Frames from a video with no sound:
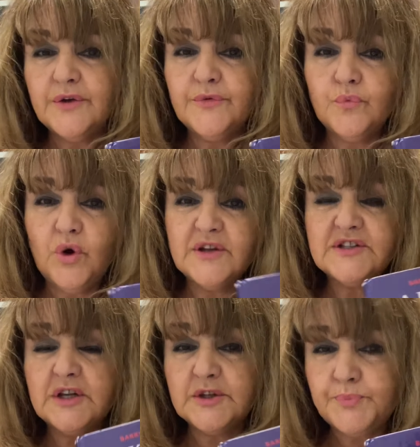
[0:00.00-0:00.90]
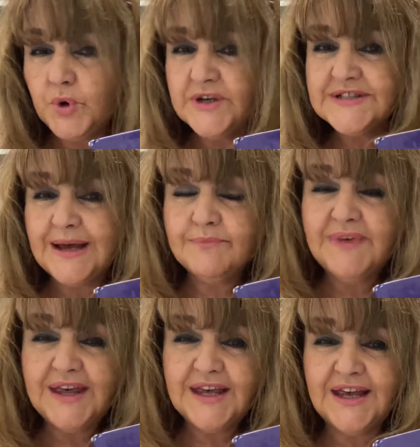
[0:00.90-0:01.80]
what the point I'm
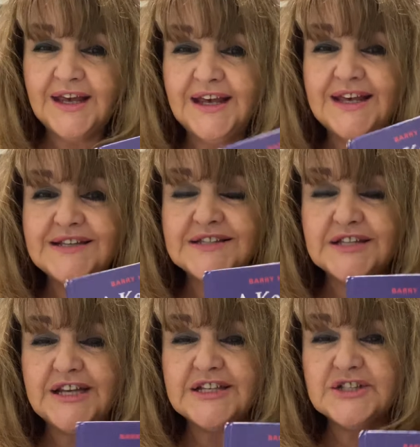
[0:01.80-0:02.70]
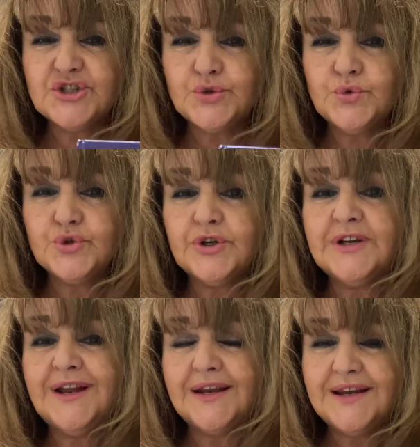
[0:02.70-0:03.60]
making is that
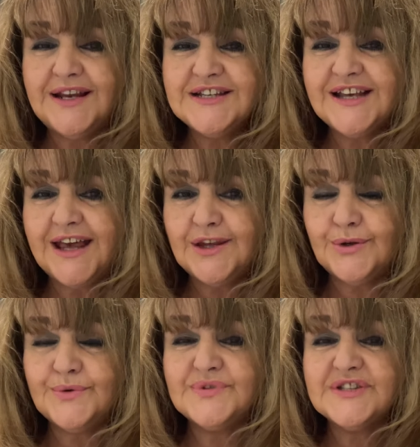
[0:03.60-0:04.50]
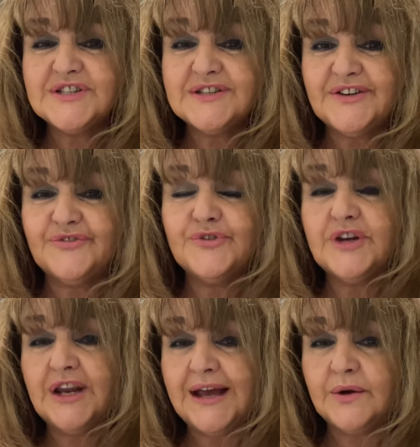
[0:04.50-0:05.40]
children need to get used to
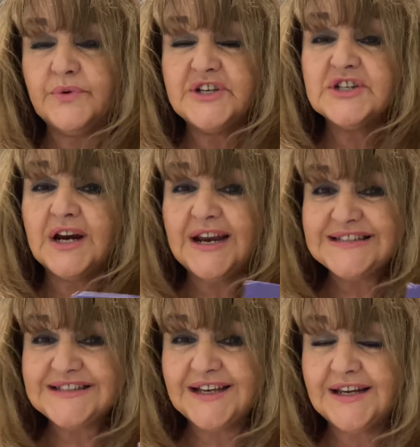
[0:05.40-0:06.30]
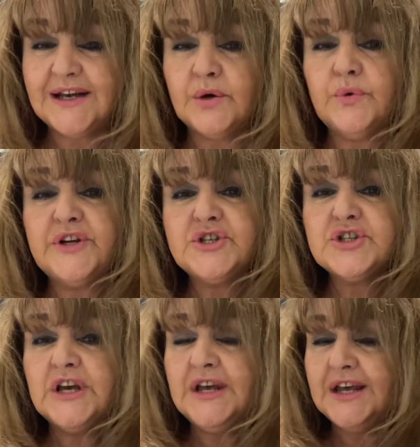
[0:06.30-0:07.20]
different language, classic
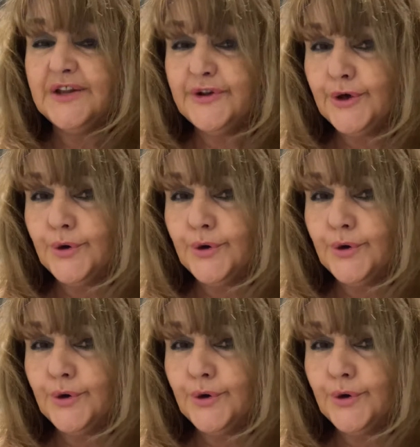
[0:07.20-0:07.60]
language in the